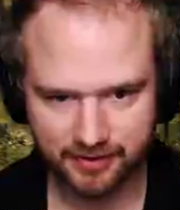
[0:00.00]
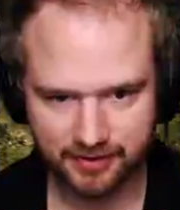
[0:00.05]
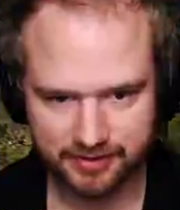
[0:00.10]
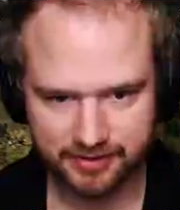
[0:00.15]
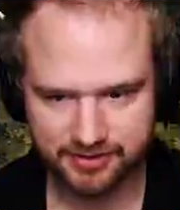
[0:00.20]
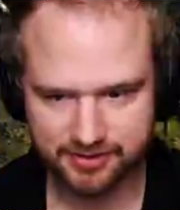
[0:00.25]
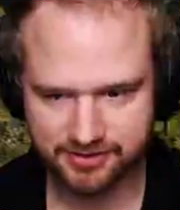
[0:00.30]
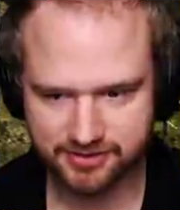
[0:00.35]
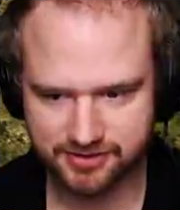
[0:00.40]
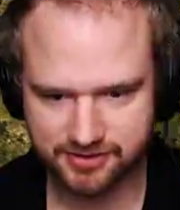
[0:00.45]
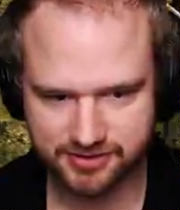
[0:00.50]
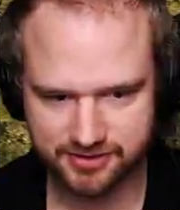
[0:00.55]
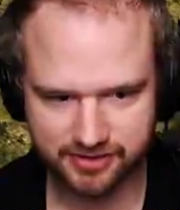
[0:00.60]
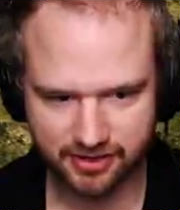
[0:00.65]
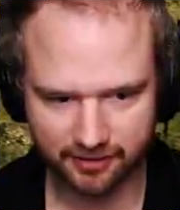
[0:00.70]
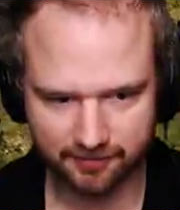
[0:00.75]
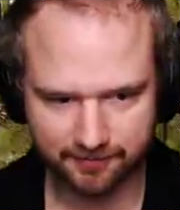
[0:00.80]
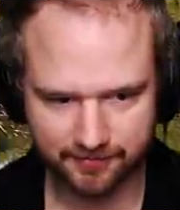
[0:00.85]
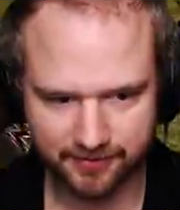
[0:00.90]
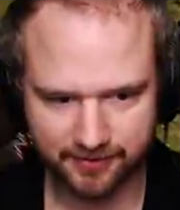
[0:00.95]
Just
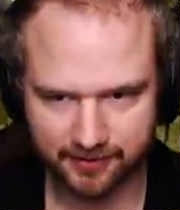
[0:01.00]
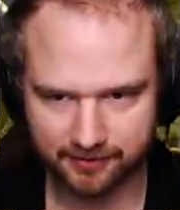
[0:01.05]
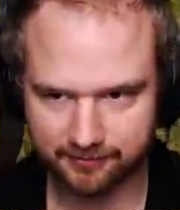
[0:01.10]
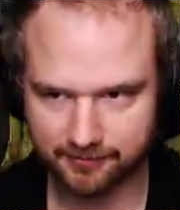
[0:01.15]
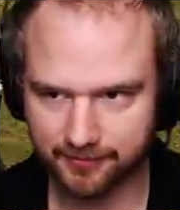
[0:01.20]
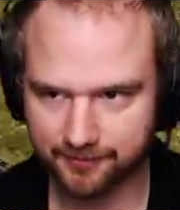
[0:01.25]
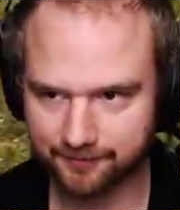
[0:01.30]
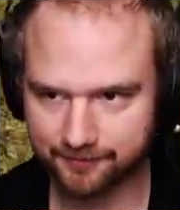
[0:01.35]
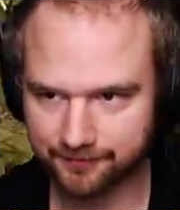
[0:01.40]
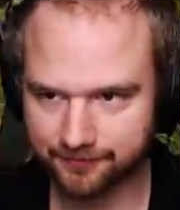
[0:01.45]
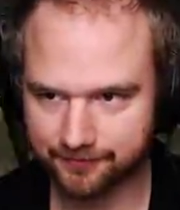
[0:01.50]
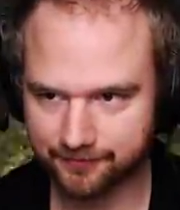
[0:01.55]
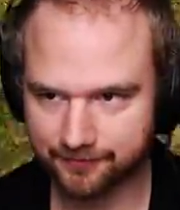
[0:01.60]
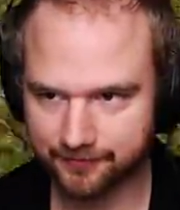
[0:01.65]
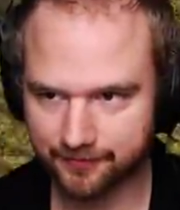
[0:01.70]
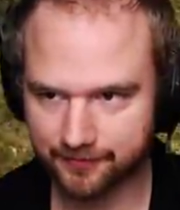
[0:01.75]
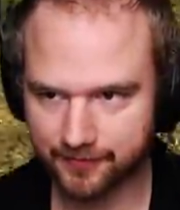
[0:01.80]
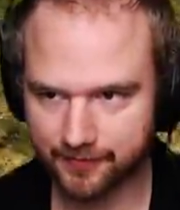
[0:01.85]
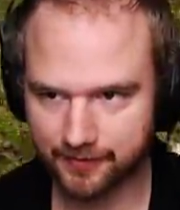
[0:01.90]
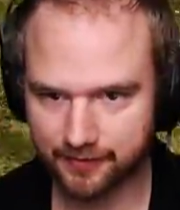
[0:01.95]
stop them.
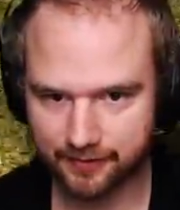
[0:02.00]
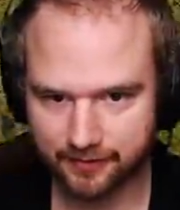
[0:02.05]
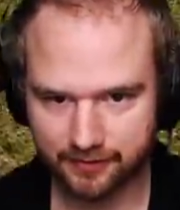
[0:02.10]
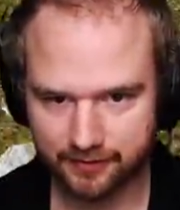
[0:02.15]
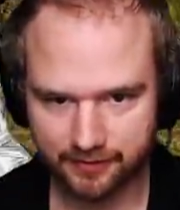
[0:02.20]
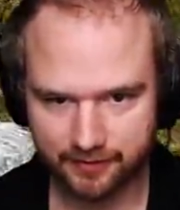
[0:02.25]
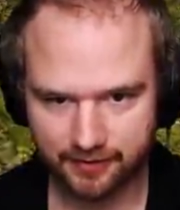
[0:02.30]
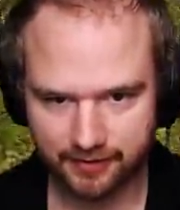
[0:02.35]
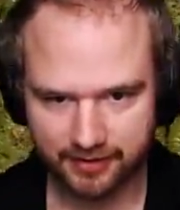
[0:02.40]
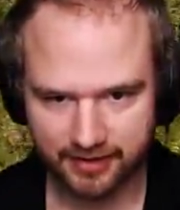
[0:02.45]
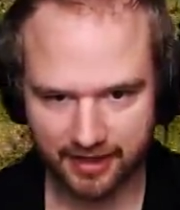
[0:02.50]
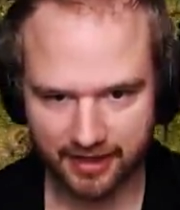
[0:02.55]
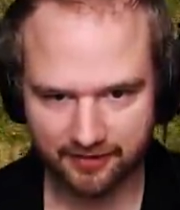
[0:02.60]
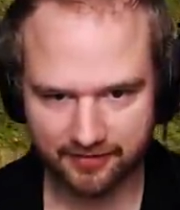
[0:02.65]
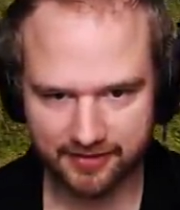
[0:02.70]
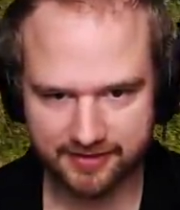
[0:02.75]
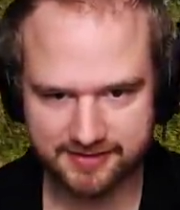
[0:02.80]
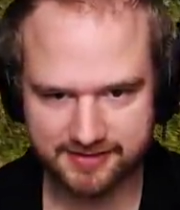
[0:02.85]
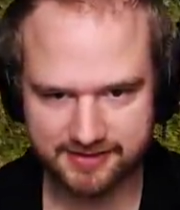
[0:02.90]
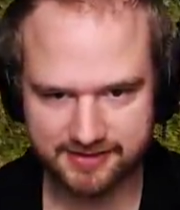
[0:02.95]
Yeah,
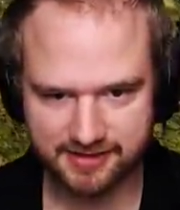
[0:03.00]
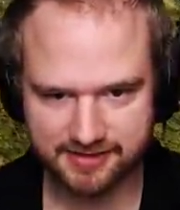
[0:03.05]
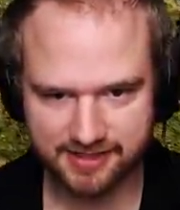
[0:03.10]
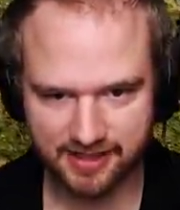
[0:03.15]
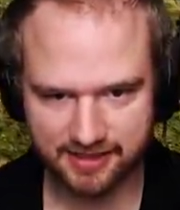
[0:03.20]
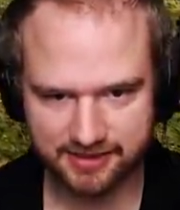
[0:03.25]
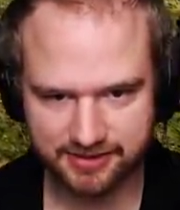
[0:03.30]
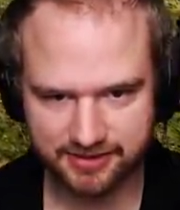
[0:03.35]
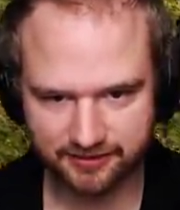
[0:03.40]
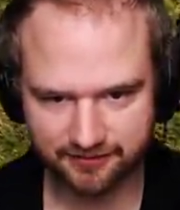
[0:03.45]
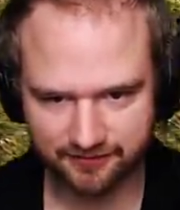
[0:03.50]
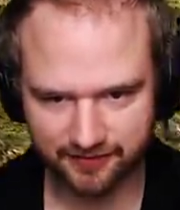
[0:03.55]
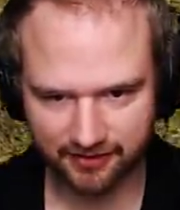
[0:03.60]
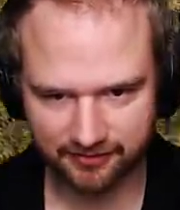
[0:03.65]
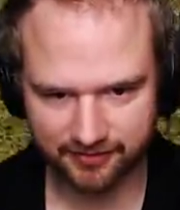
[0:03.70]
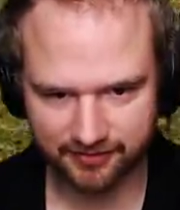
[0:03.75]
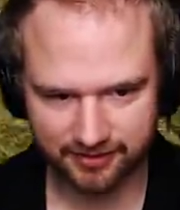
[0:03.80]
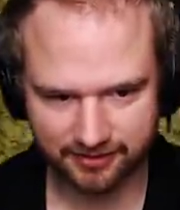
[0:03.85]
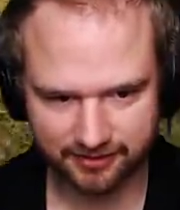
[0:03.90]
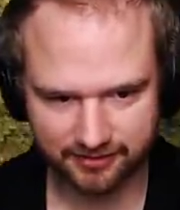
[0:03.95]
that's actually
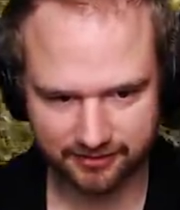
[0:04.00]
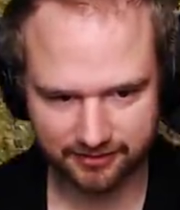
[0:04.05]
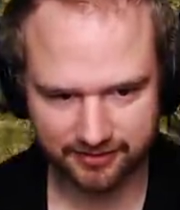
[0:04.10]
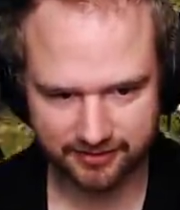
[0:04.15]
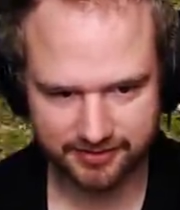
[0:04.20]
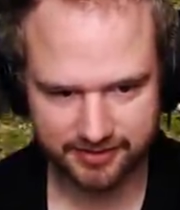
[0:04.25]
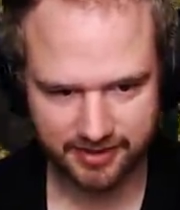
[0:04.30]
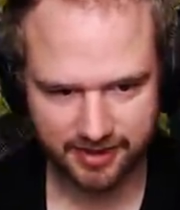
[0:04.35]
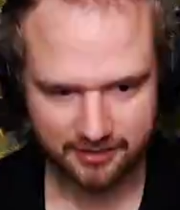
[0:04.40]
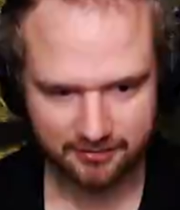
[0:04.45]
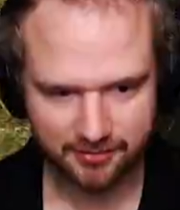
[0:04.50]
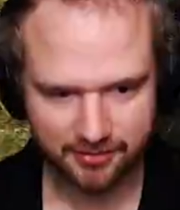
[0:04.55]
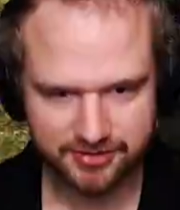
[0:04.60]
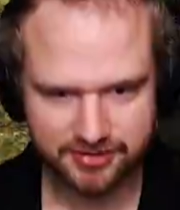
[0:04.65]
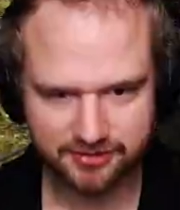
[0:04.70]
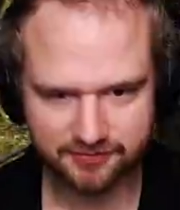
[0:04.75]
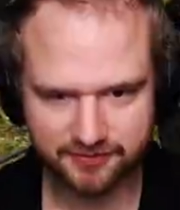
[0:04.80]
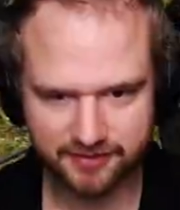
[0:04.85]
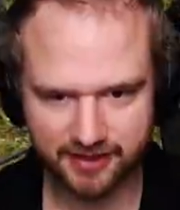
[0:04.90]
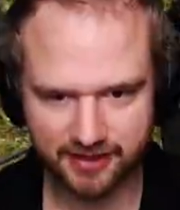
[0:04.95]
very good.
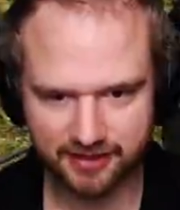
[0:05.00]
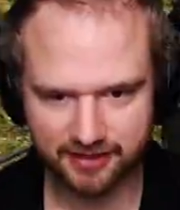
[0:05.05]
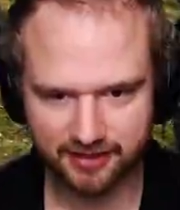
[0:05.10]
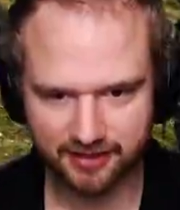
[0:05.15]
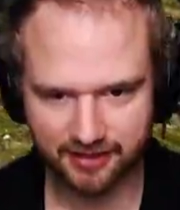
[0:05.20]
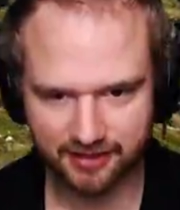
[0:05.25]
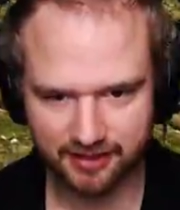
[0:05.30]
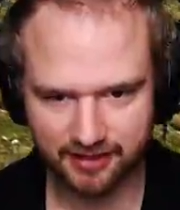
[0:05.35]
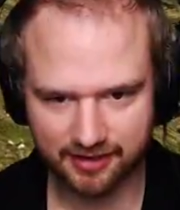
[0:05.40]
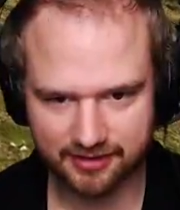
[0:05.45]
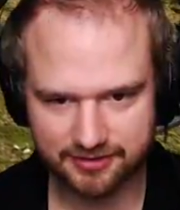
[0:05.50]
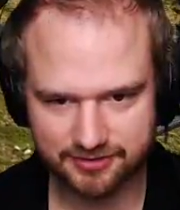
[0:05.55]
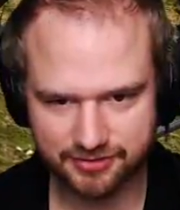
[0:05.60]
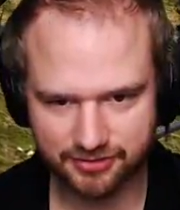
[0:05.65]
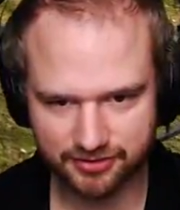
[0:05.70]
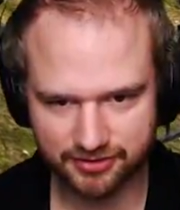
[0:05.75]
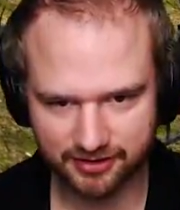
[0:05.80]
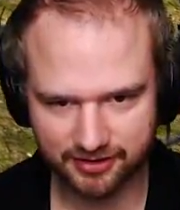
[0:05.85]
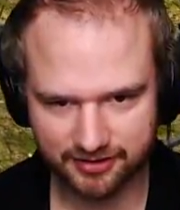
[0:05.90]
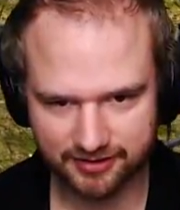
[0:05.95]
Most of the
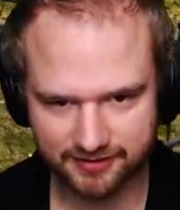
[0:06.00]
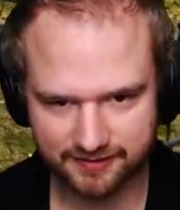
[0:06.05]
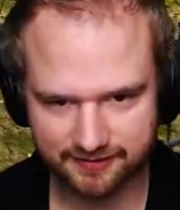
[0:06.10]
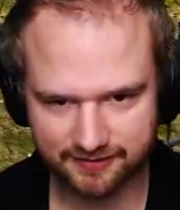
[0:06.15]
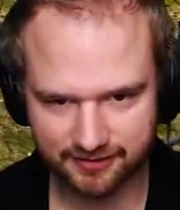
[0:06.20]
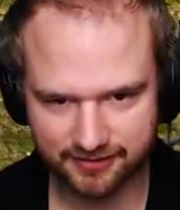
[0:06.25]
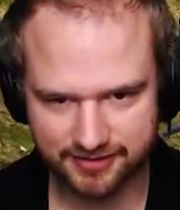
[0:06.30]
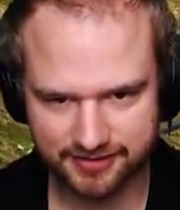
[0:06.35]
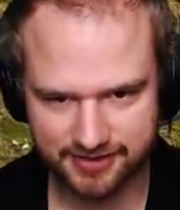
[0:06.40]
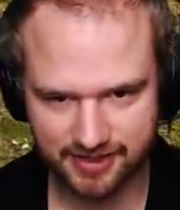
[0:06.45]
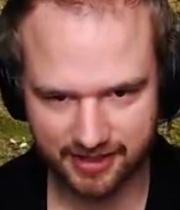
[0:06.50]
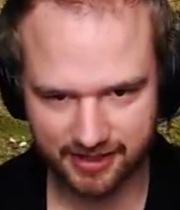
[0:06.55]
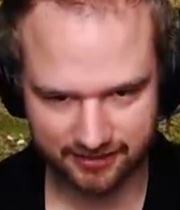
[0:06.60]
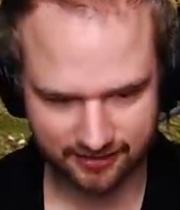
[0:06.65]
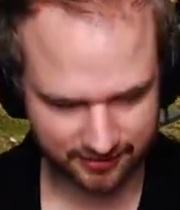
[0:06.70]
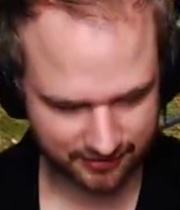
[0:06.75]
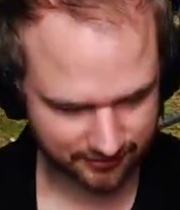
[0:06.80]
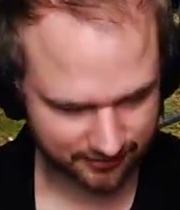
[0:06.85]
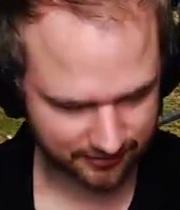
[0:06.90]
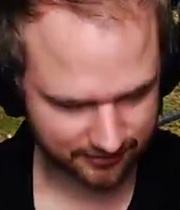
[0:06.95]
Elintor elites are
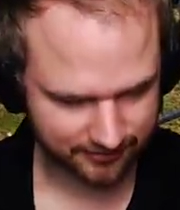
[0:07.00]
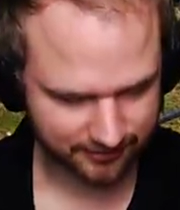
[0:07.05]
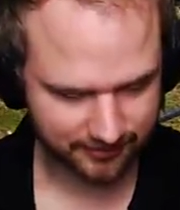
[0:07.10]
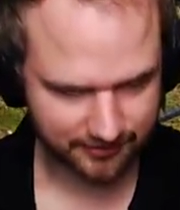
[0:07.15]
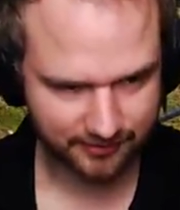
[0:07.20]
dead now.